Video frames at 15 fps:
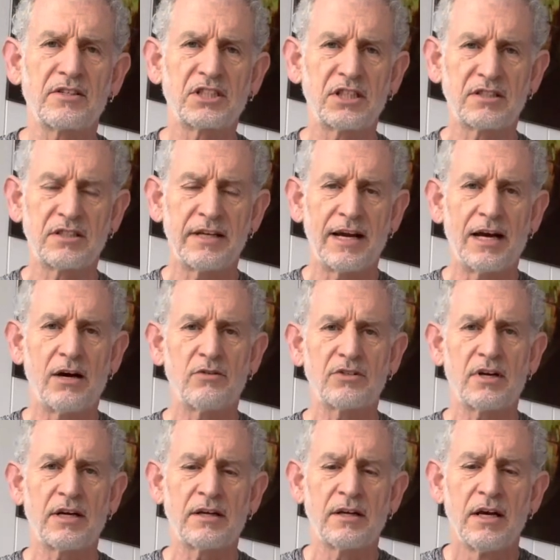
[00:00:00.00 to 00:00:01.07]
just now, as
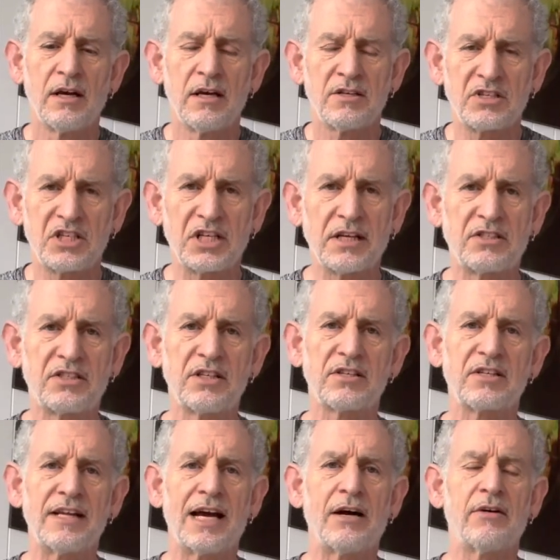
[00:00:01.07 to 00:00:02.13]
I suggested just
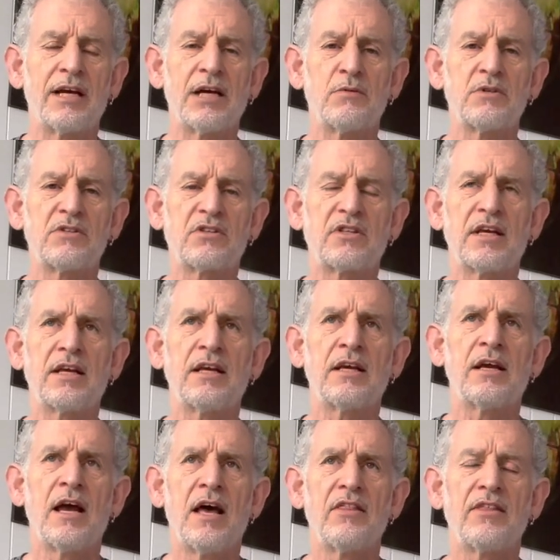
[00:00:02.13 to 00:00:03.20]
now. It was the
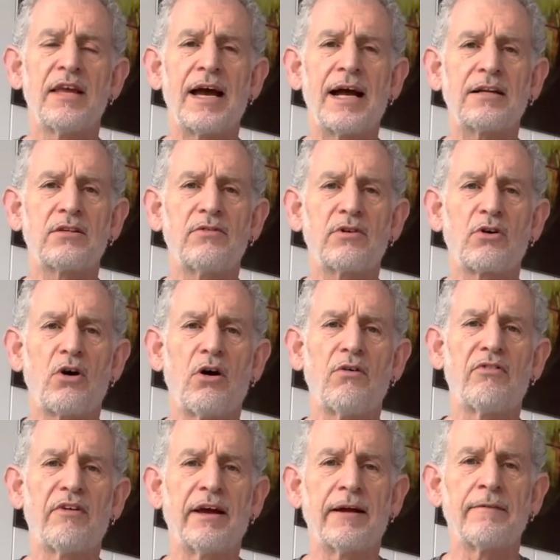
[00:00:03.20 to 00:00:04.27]
act of
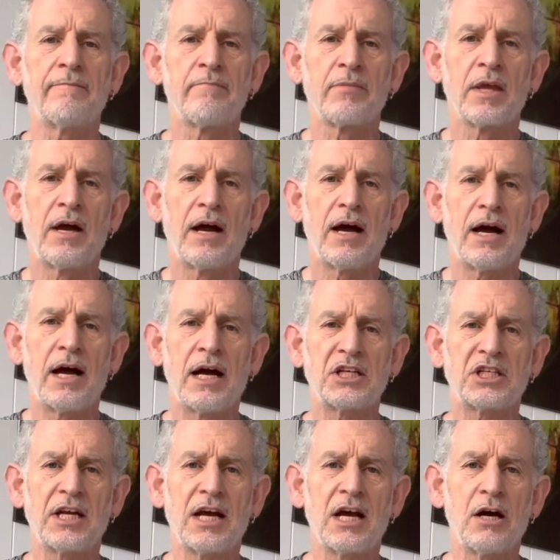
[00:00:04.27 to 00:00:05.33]
coughing
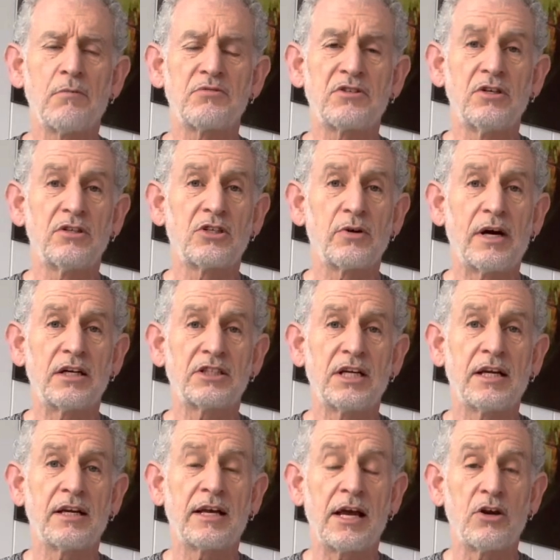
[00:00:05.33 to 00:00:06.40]
actually helps you to
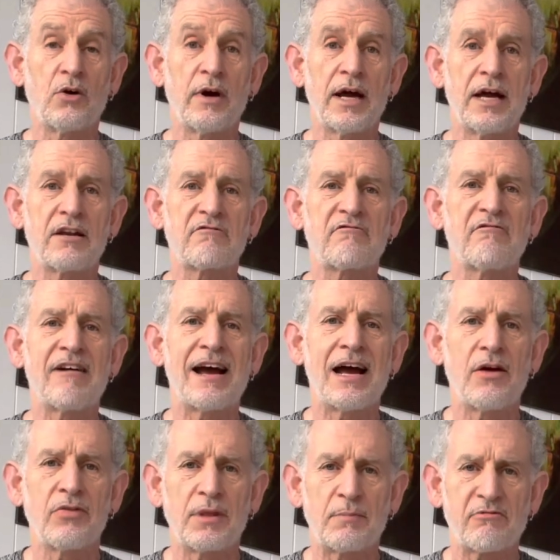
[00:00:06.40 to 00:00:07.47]
actually get your head
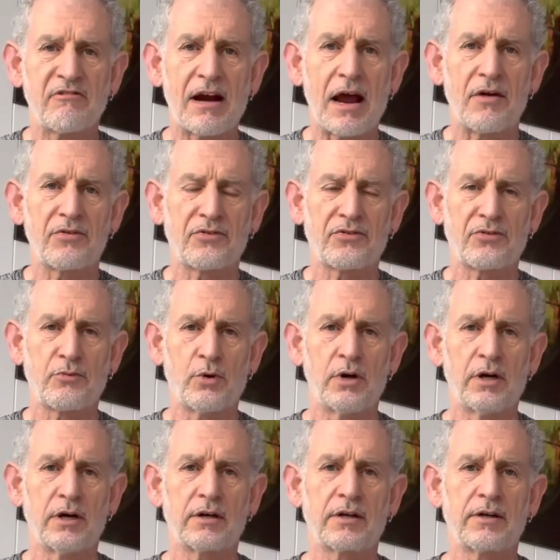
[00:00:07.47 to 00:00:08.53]
around the breath
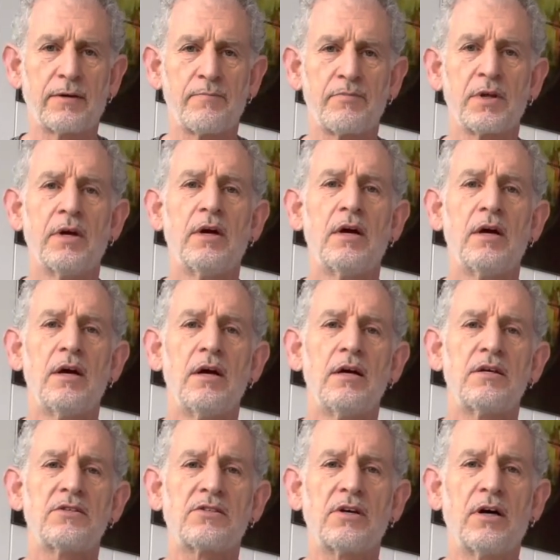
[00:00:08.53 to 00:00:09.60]
work.
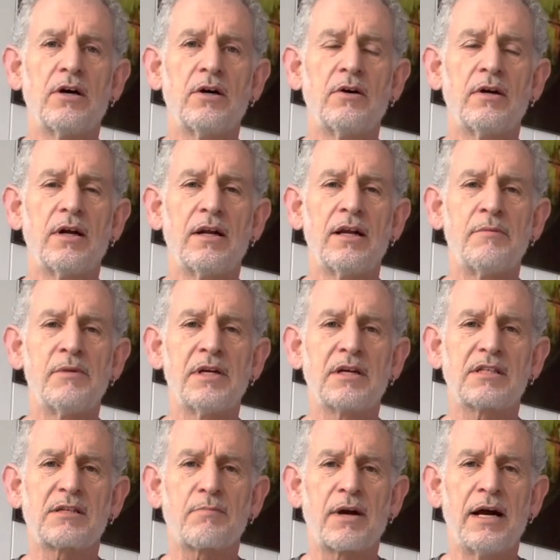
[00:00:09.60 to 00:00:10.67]
So let me
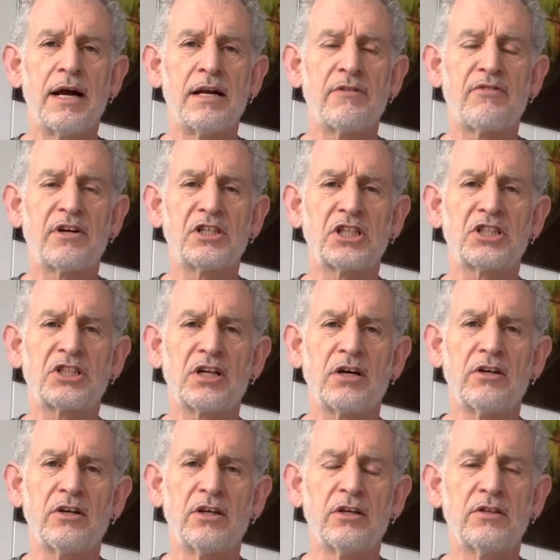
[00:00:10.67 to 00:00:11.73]
explain. If I just show
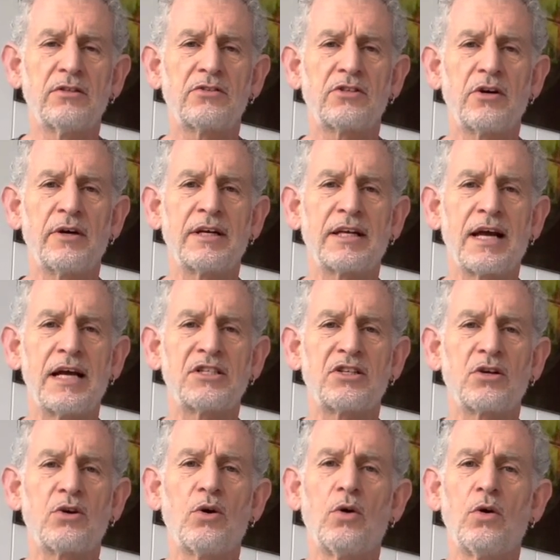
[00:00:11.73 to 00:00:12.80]
you, so engage the
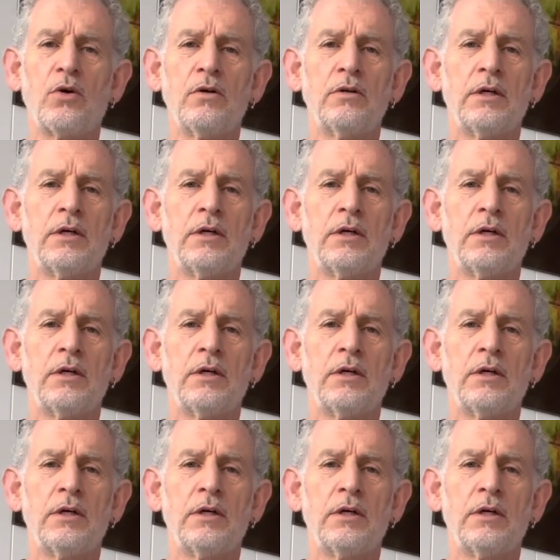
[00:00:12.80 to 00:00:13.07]
core